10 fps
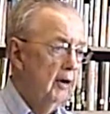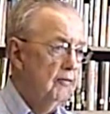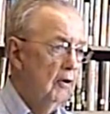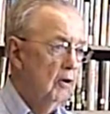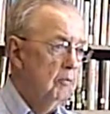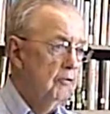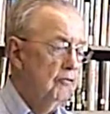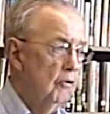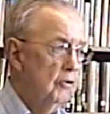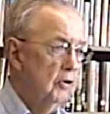half hour
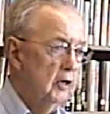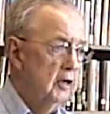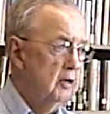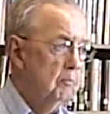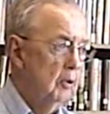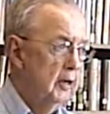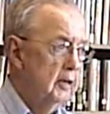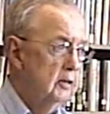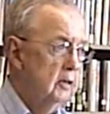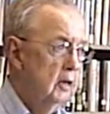before the lead plane